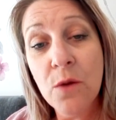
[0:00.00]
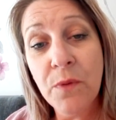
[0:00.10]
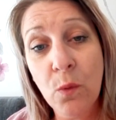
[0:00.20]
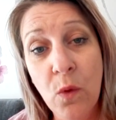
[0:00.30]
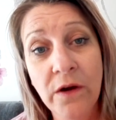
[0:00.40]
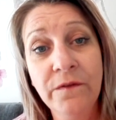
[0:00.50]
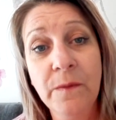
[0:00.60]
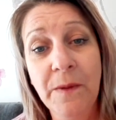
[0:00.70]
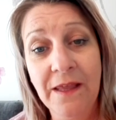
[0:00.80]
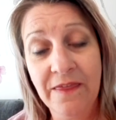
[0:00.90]
But one of
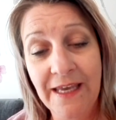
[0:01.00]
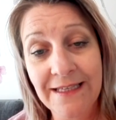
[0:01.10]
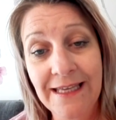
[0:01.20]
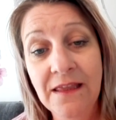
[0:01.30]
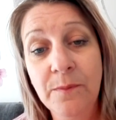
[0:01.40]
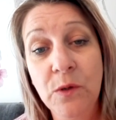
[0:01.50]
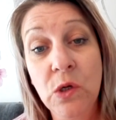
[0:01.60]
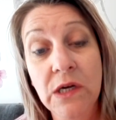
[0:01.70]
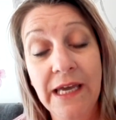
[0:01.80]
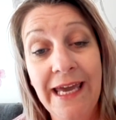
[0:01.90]
the big things in the
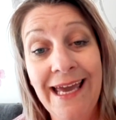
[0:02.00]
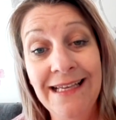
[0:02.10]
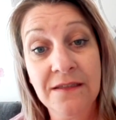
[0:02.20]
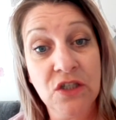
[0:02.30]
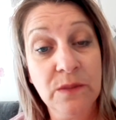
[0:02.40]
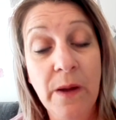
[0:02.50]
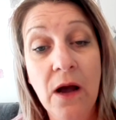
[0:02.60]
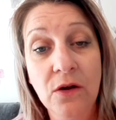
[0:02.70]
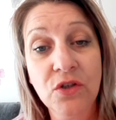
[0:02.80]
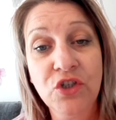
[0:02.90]
book is the
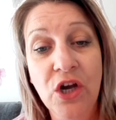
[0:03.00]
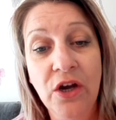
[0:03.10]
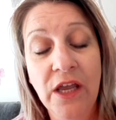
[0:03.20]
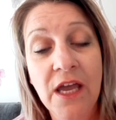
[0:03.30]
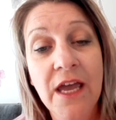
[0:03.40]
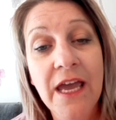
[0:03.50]
spark joy.